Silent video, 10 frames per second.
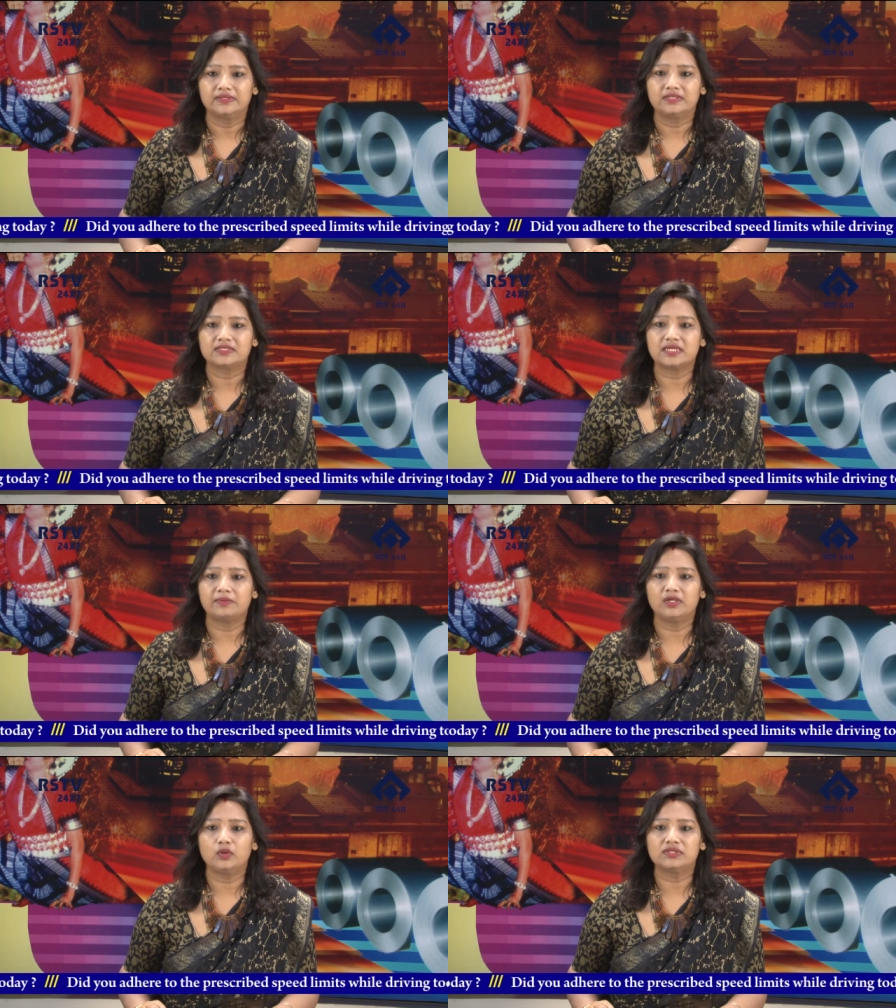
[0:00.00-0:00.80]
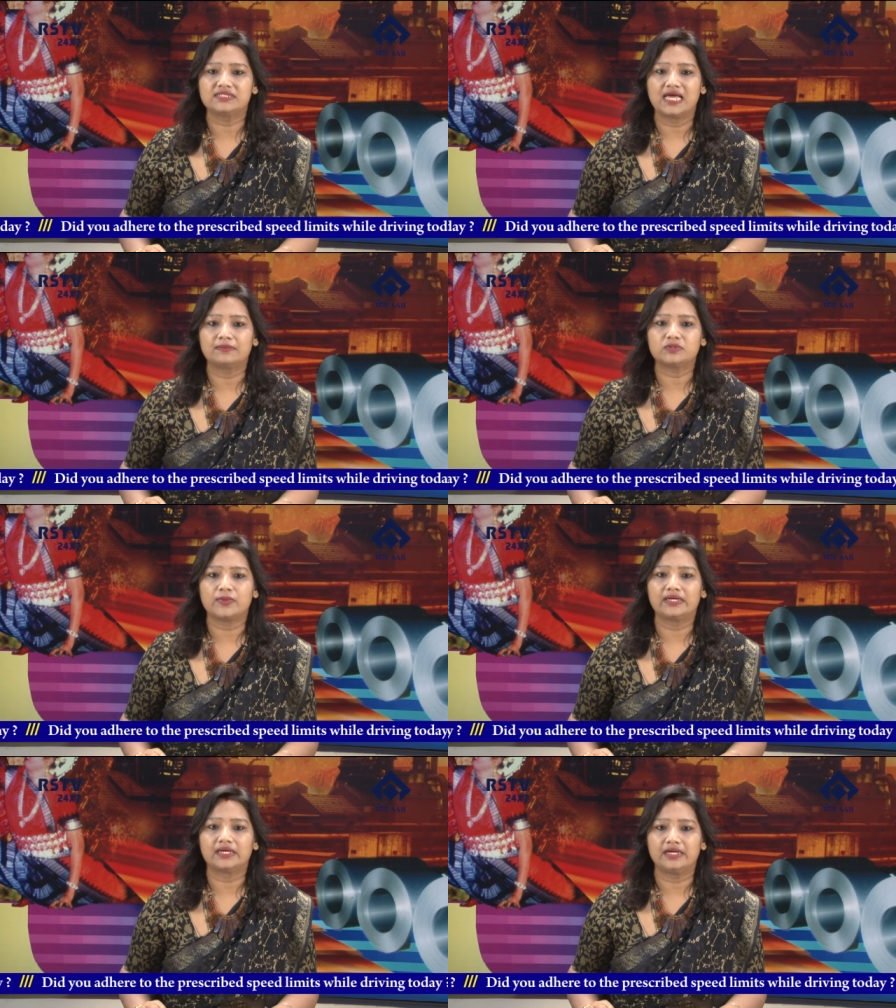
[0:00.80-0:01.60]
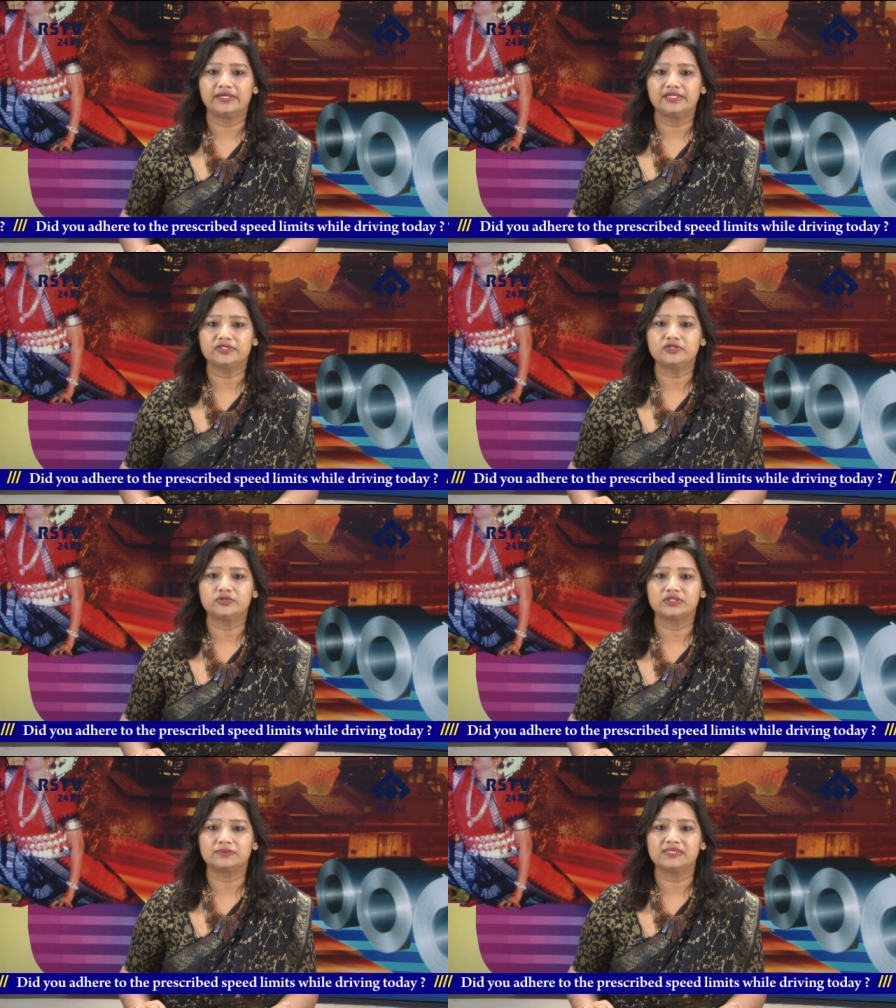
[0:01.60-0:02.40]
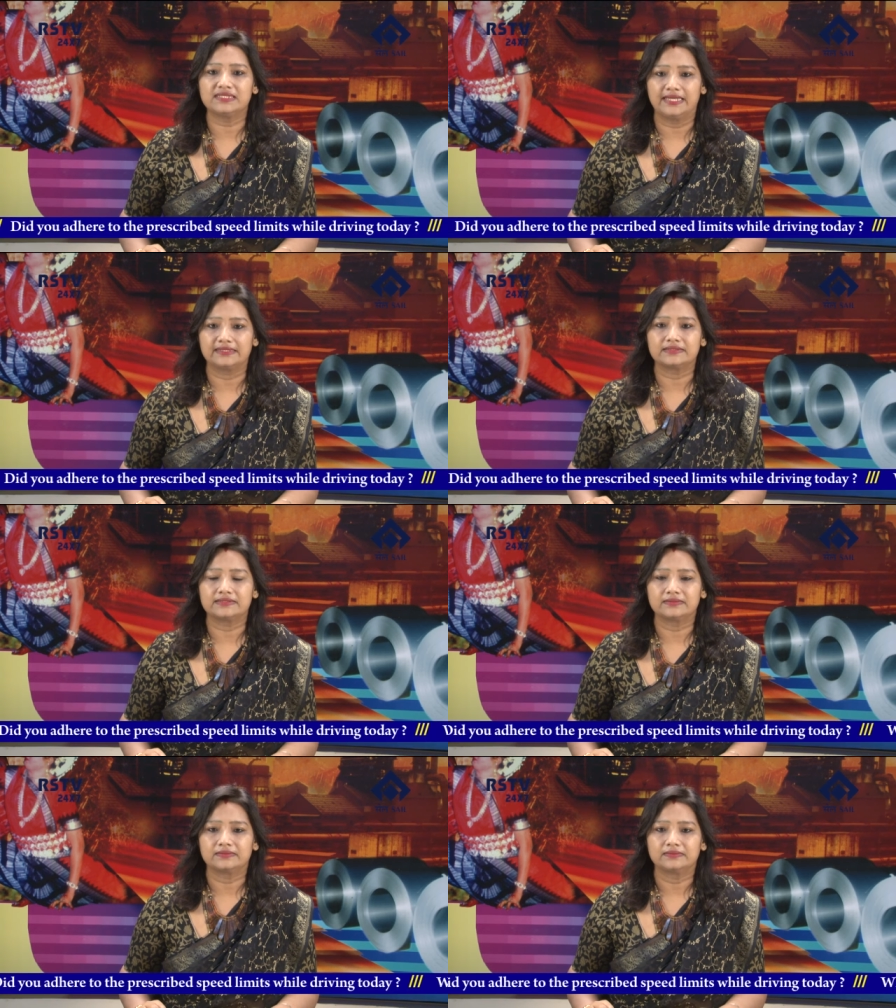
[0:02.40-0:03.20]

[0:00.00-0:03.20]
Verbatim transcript: The semi-rolled slabs were cut into suitable lengths.